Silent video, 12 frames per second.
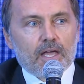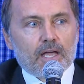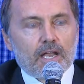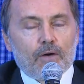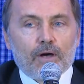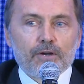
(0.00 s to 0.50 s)

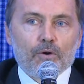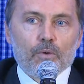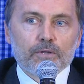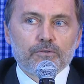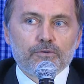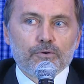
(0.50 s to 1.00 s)
Now, we don't
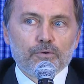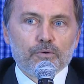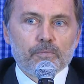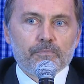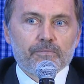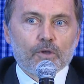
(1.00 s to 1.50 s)

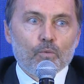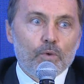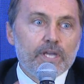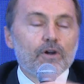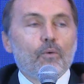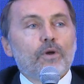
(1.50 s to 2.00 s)

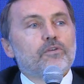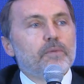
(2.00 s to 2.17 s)
want to